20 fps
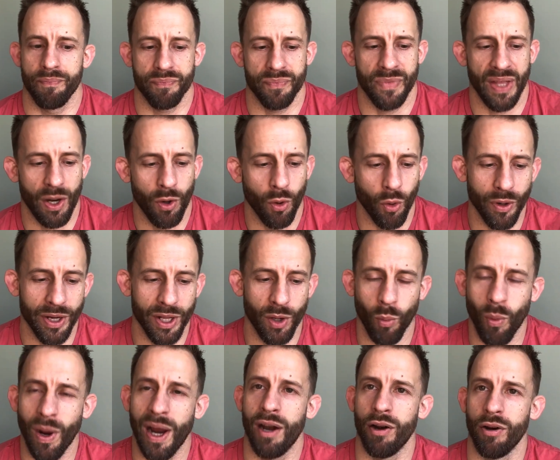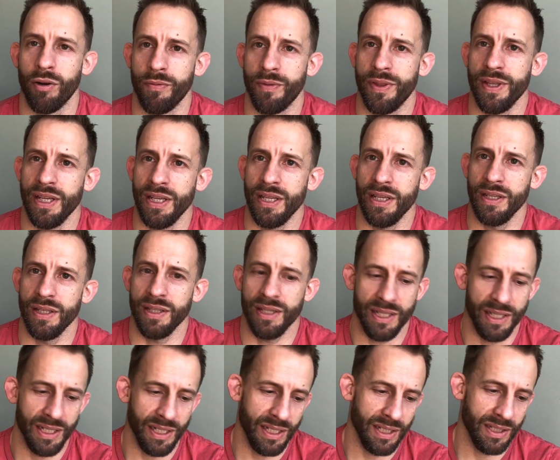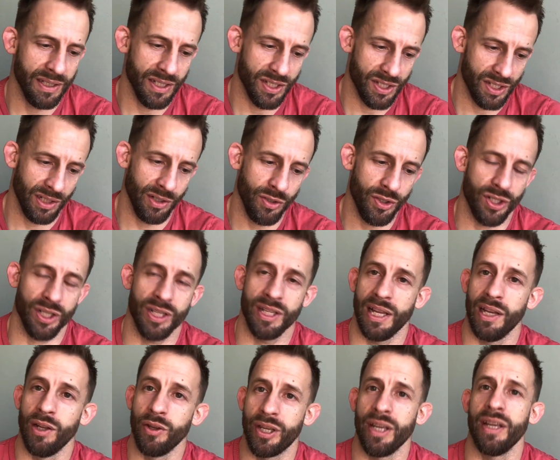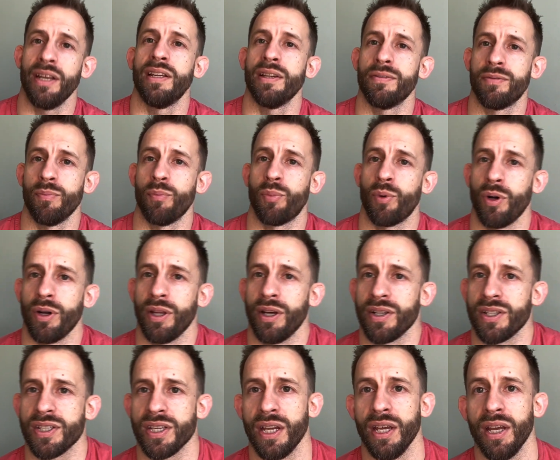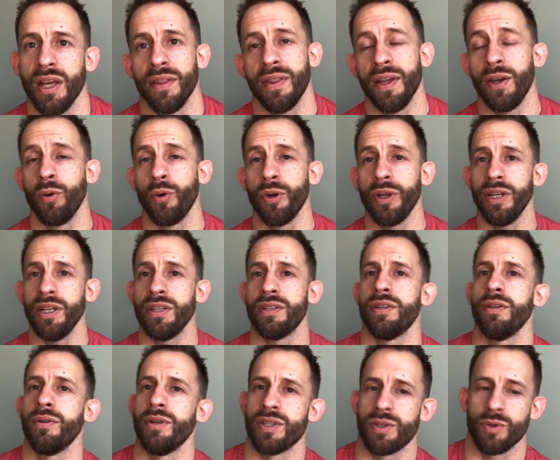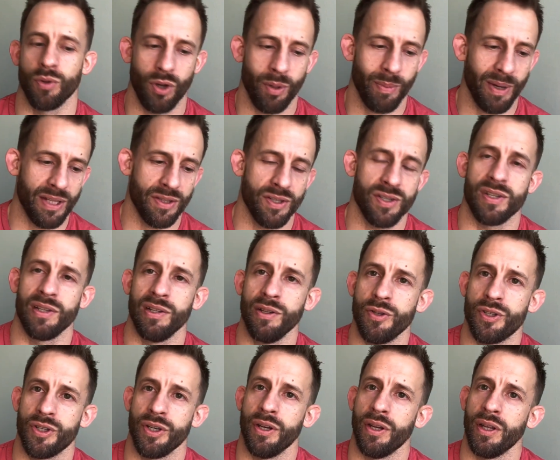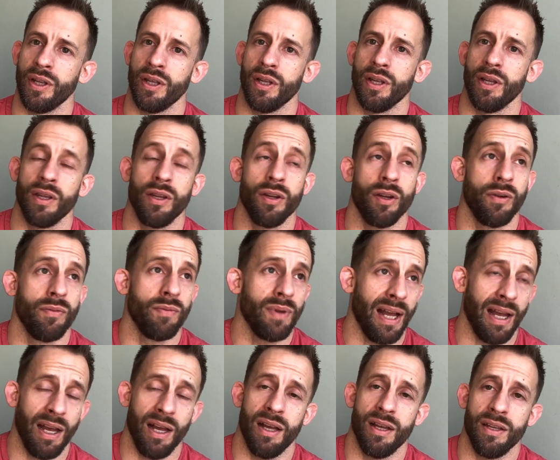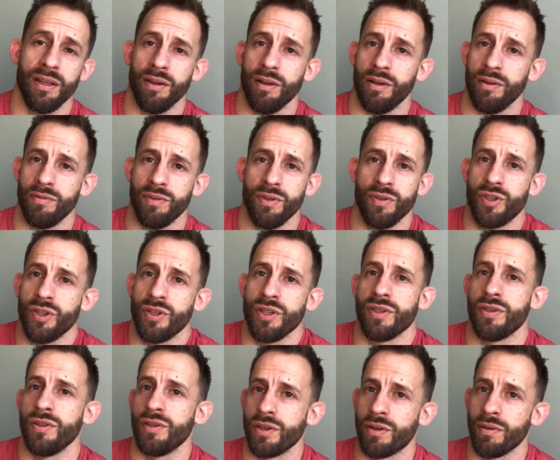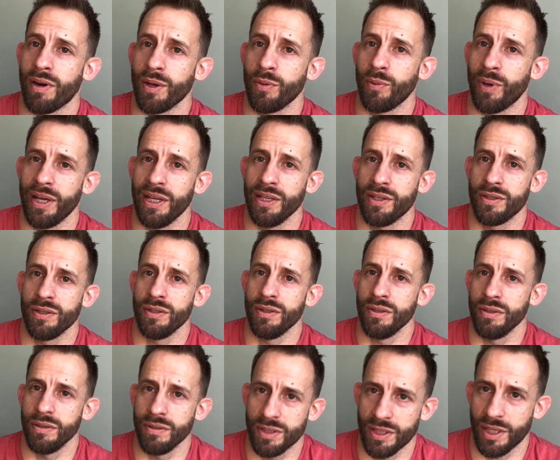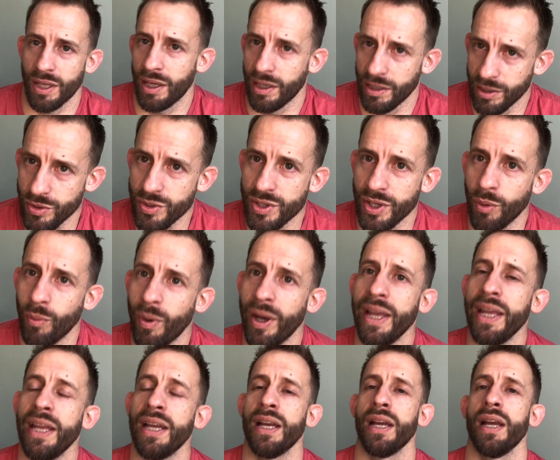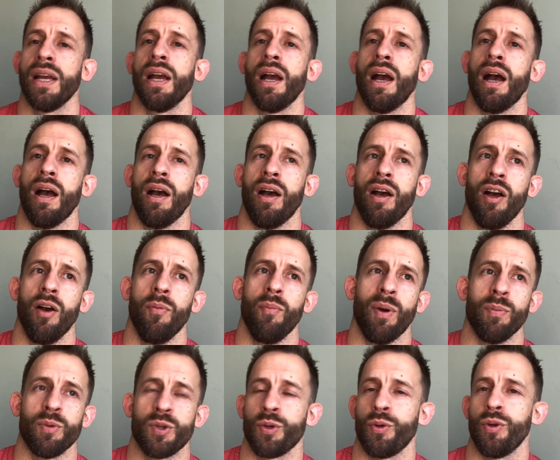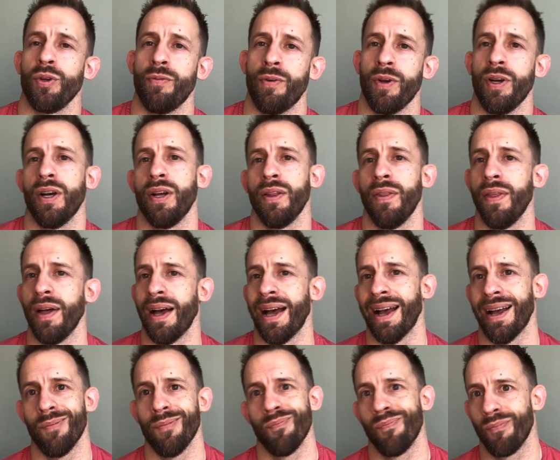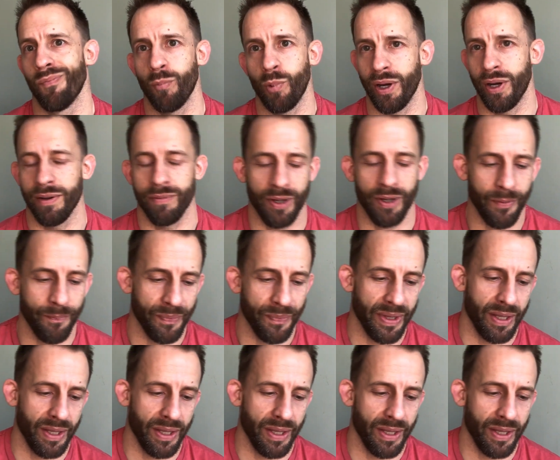they're already aware of the solution, they're looking at different products, then all you need to do is talk about the solution. Jiu-jitsu is a great way to start losing weight. I'm sure you've heard that, whatever.